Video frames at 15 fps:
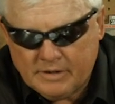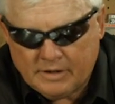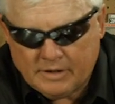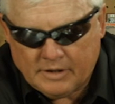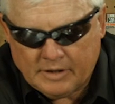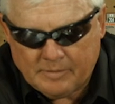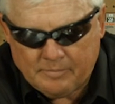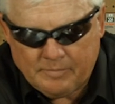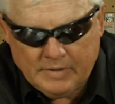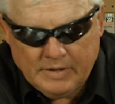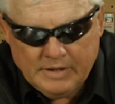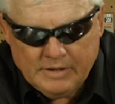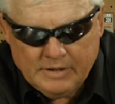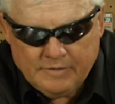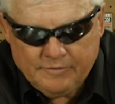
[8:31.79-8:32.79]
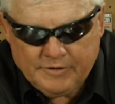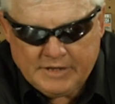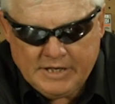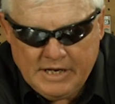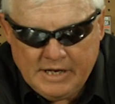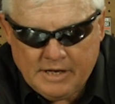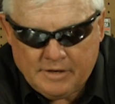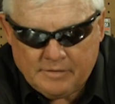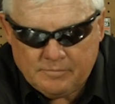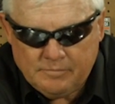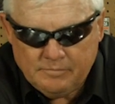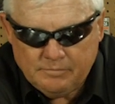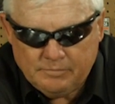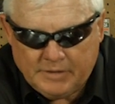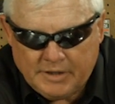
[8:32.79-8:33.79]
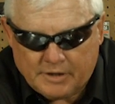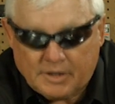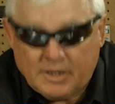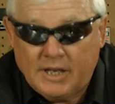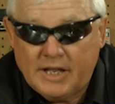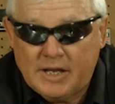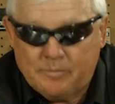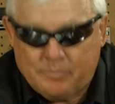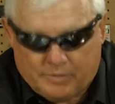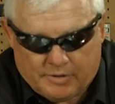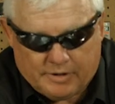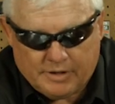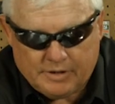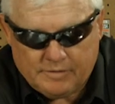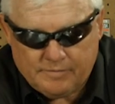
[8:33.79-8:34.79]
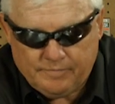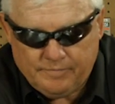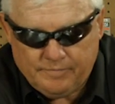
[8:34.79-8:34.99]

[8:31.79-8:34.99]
Uh, you can get a clamp on it.